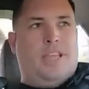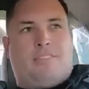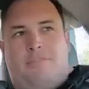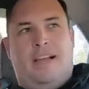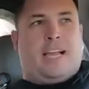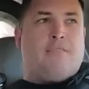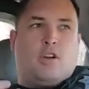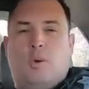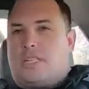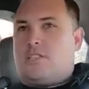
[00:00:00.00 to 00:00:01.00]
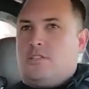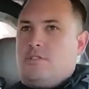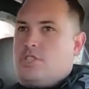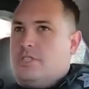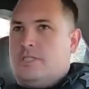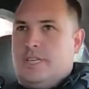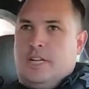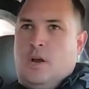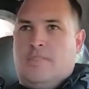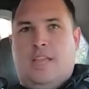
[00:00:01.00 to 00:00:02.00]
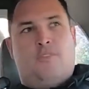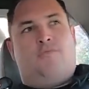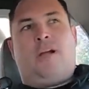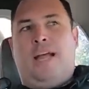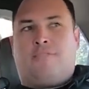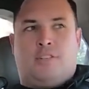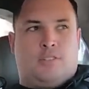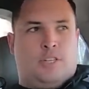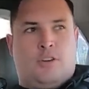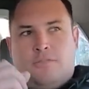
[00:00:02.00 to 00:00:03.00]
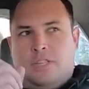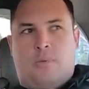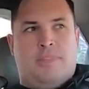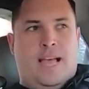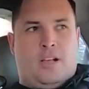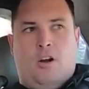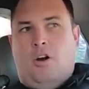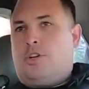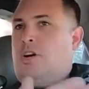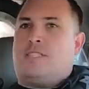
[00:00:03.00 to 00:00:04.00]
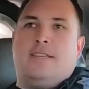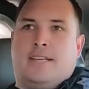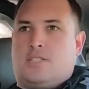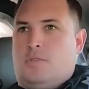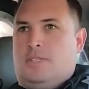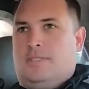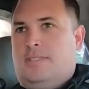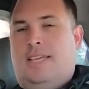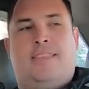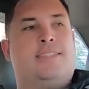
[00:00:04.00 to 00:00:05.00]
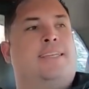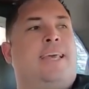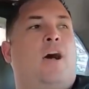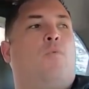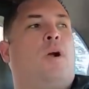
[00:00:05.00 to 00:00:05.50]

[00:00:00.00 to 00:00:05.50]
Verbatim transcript: you have to find kind of a quick solution, you know, and then right after you're done with that call, you're on to the next one and things like that.